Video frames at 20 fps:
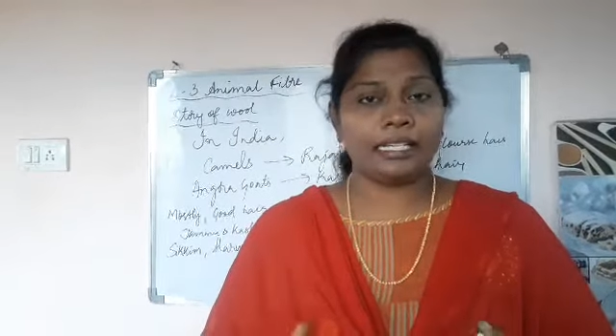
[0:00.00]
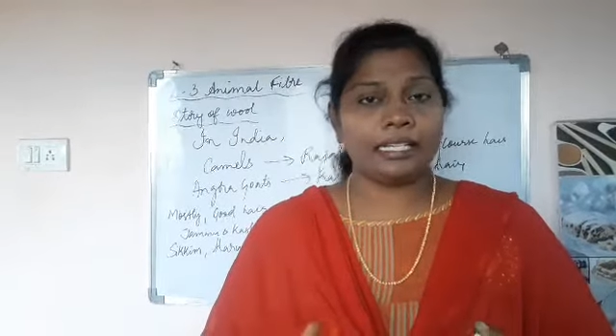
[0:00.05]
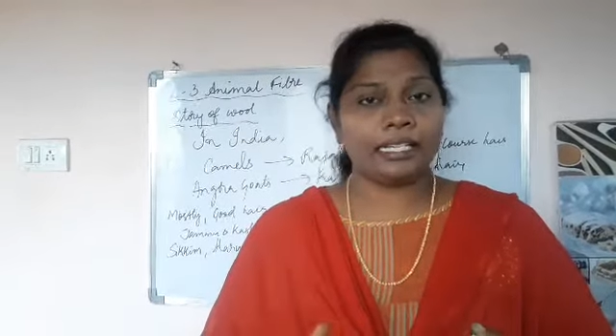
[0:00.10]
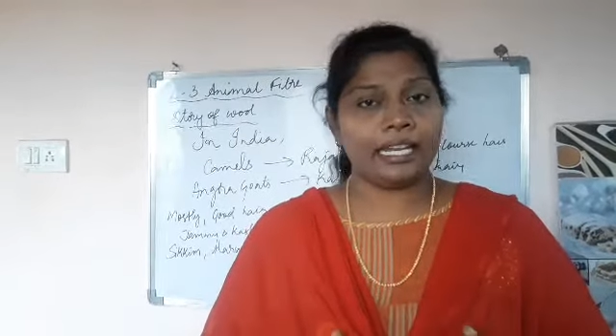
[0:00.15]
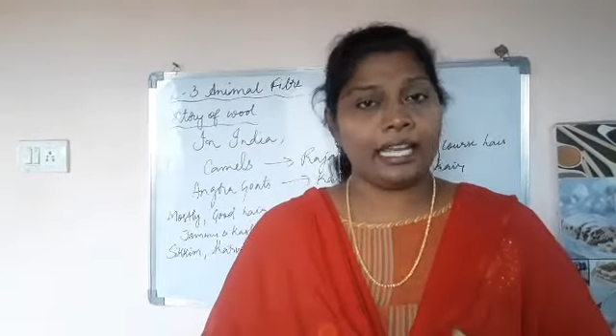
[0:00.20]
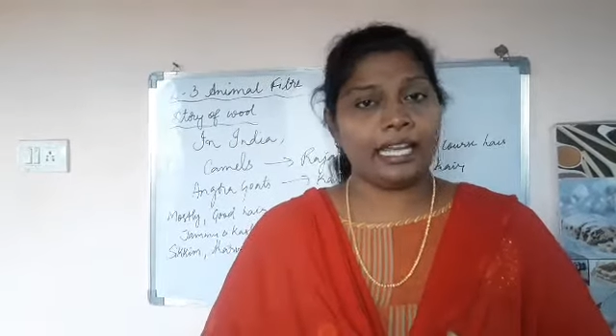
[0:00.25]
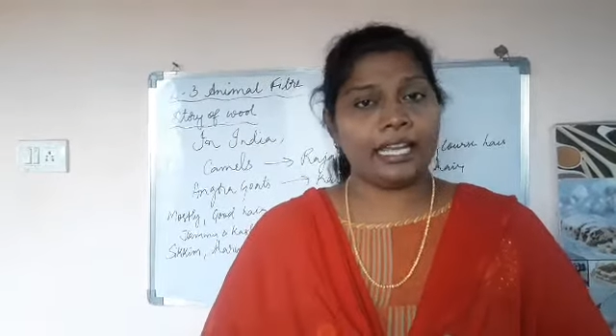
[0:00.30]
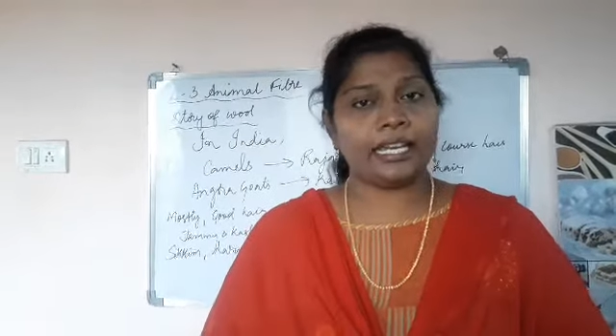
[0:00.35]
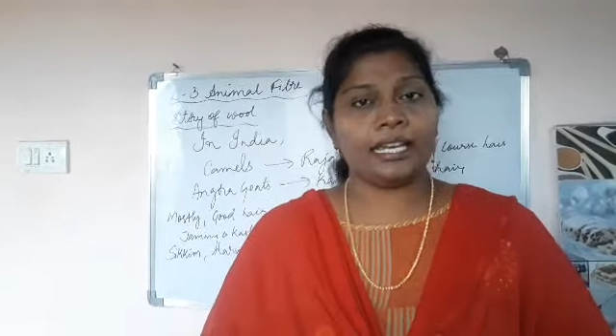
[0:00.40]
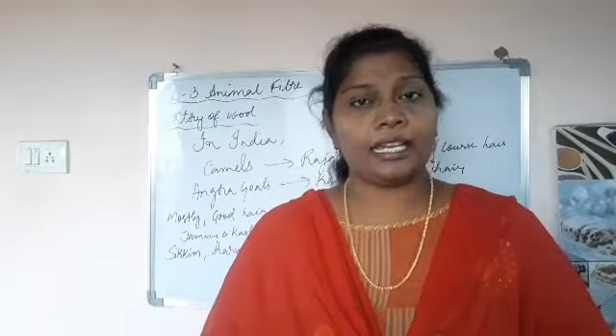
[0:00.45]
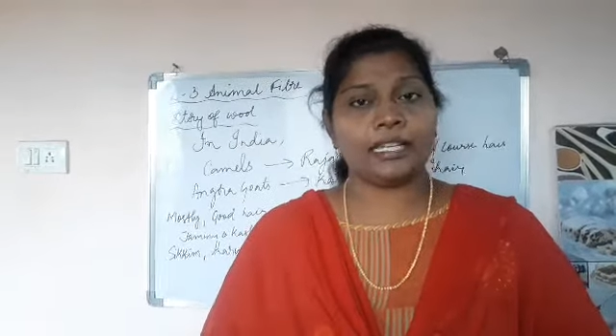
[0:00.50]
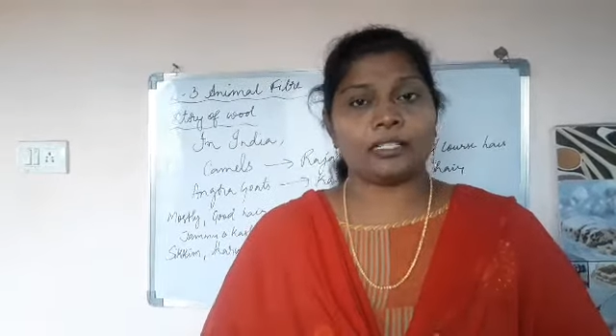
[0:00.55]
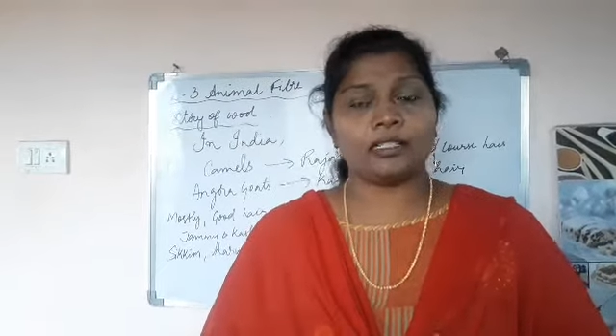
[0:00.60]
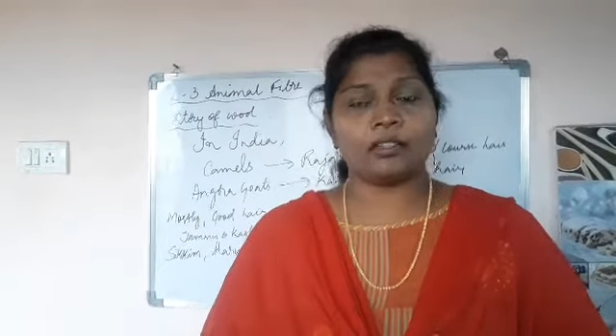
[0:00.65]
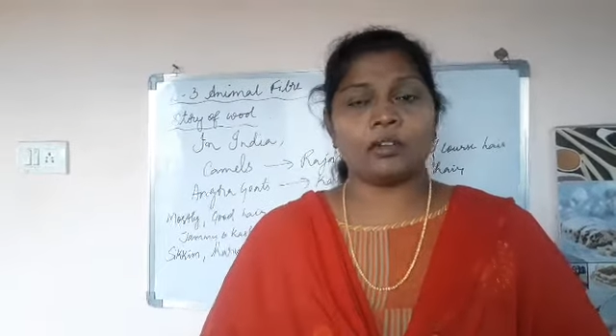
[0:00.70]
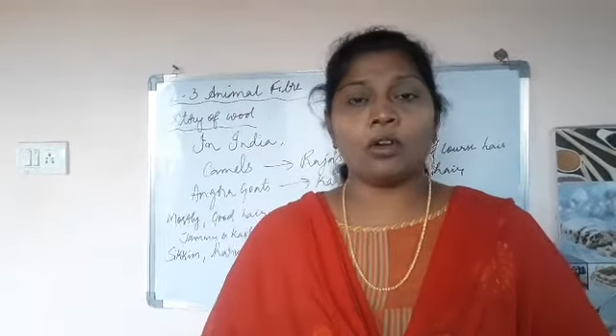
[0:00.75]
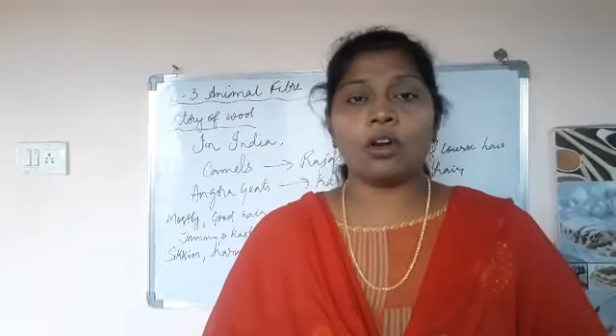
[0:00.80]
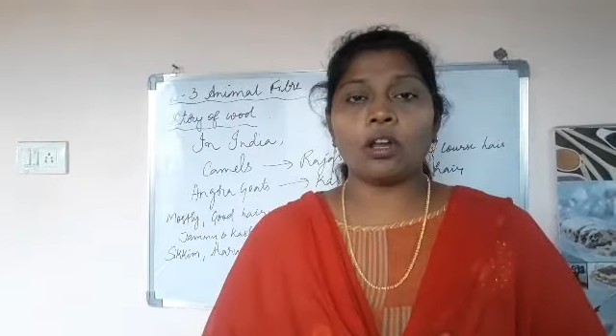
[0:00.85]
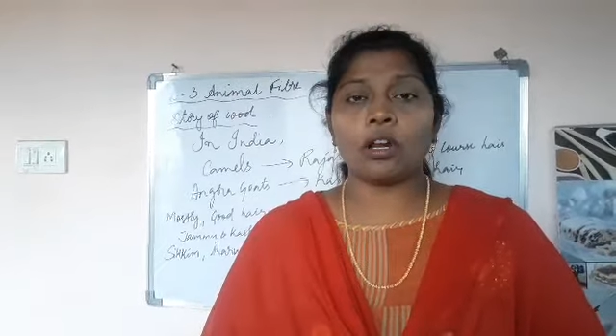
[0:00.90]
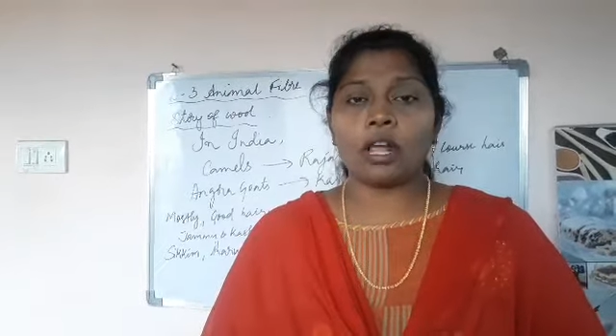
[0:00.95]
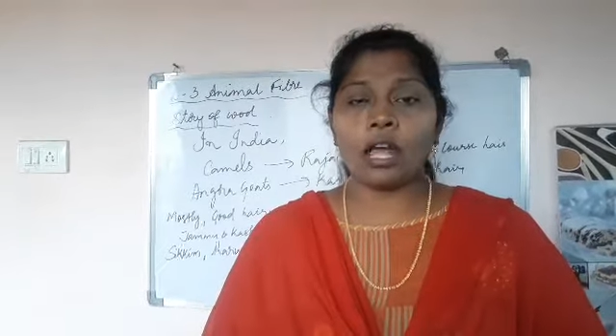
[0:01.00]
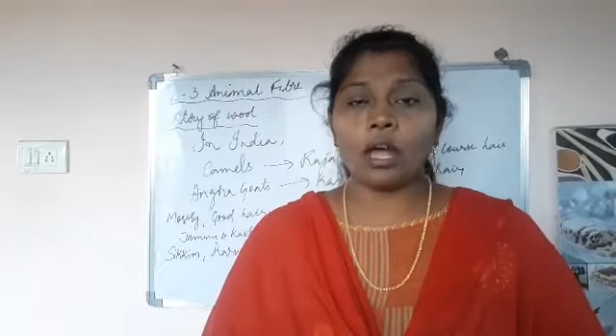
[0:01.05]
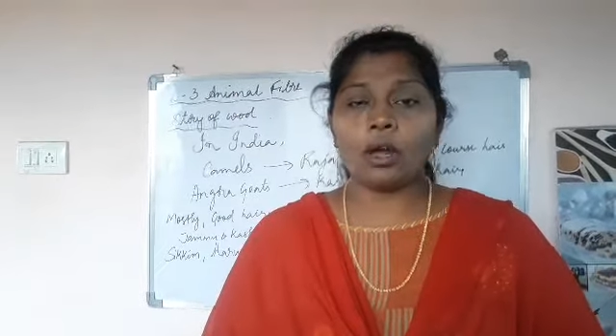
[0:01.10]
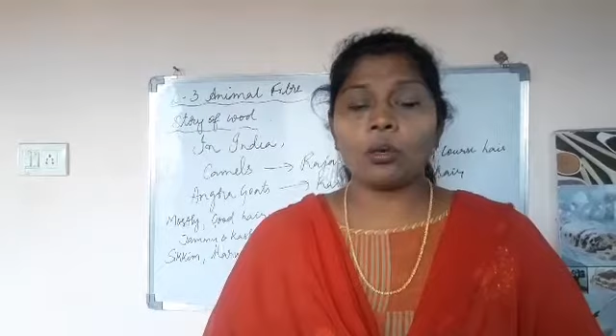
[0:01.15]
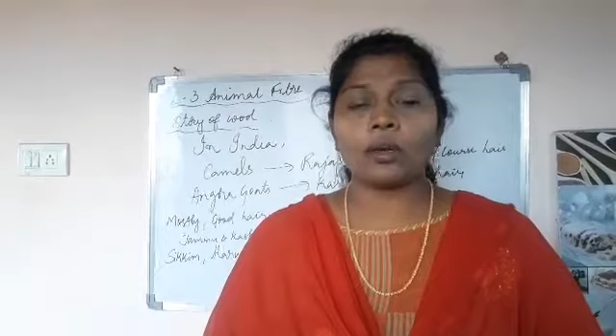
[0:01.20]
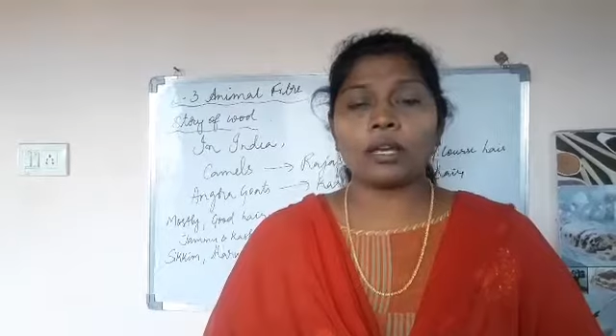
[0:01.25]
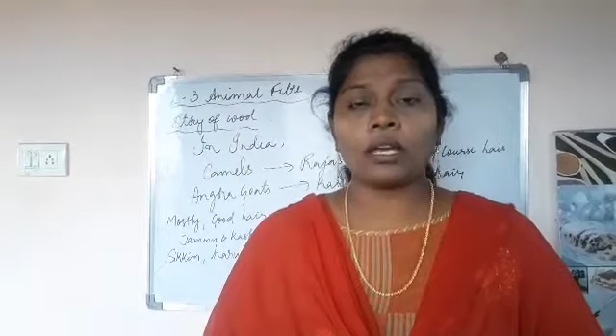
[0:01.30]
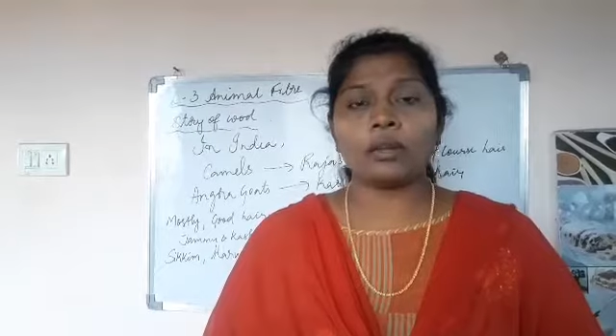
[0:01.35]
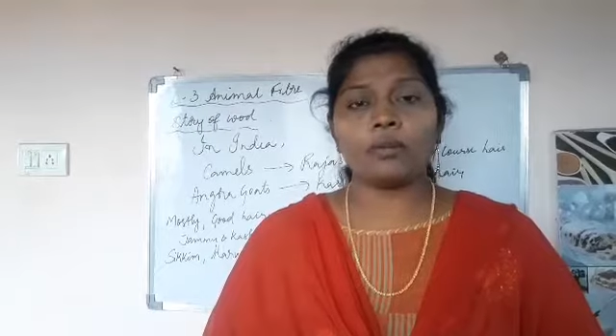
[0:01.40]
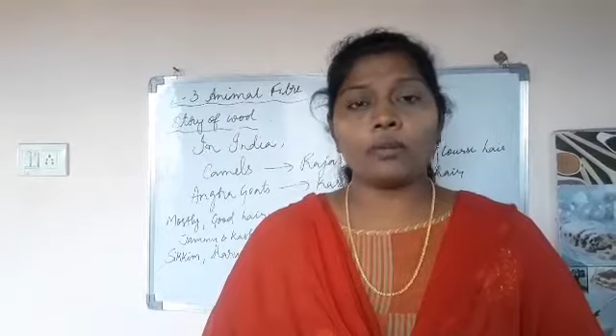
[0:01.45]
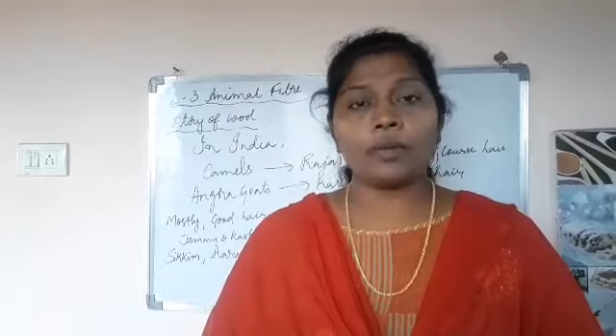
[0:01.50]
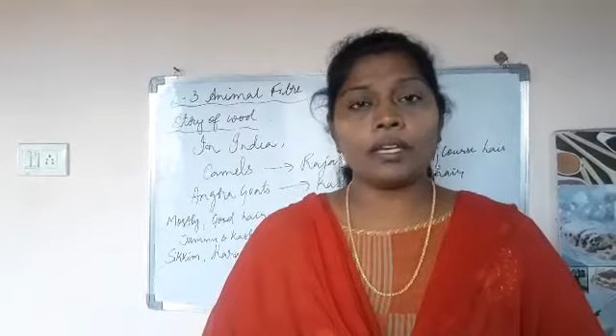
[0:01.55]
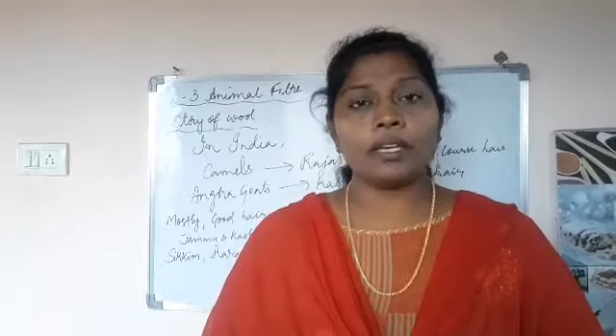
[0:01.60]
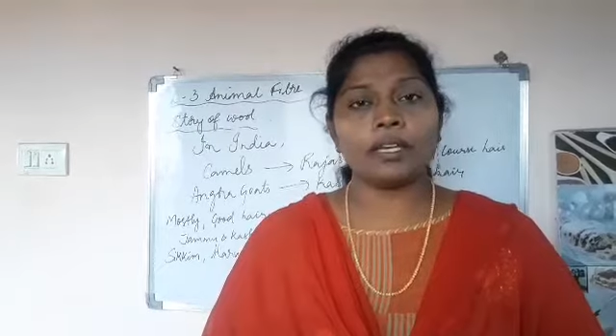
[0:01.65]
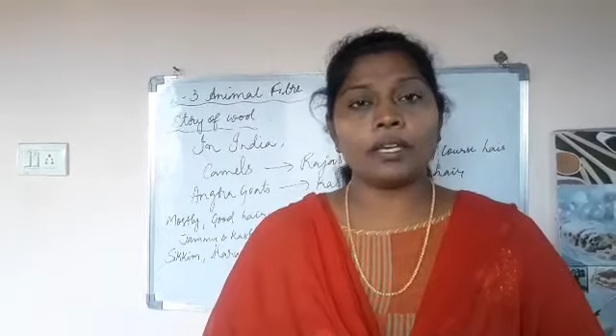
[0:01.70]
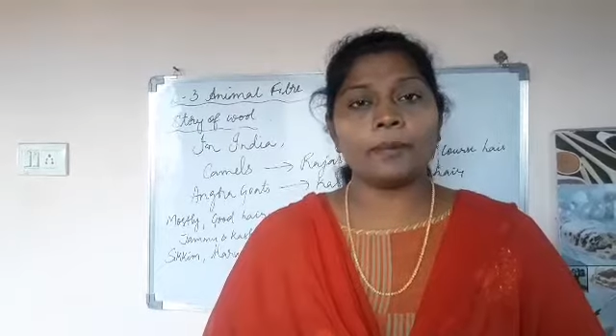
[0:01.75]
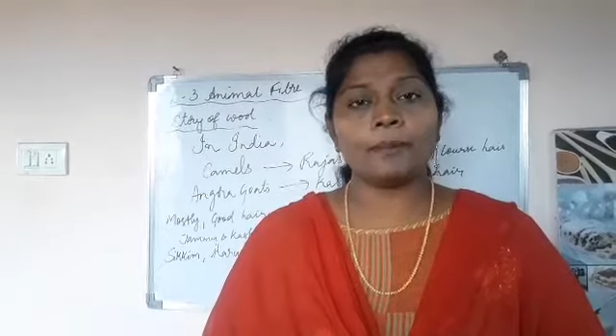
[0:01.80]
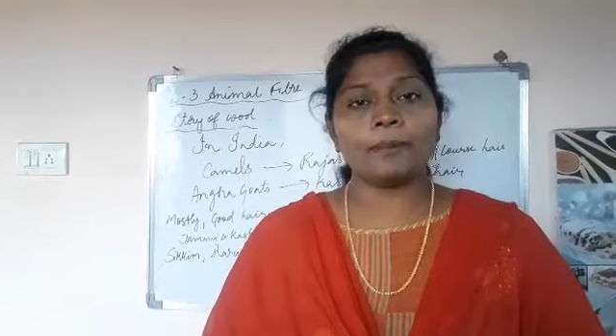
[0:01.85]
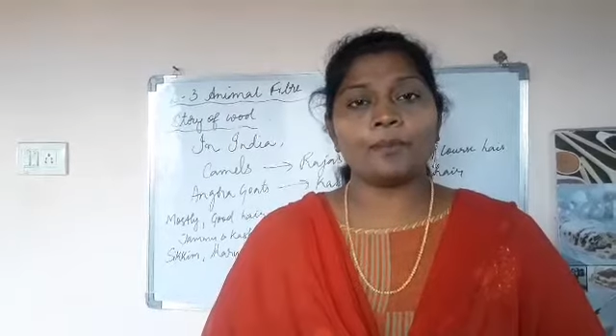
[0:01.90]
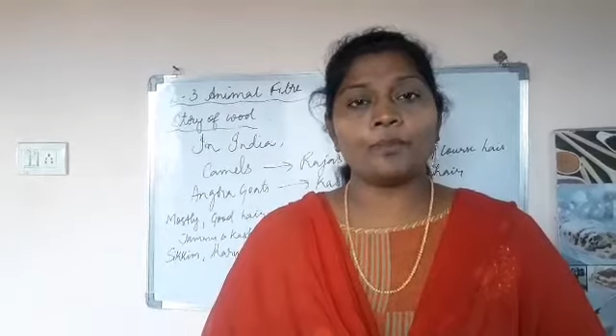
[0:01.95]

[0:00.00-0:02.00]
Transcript: take it, or how can we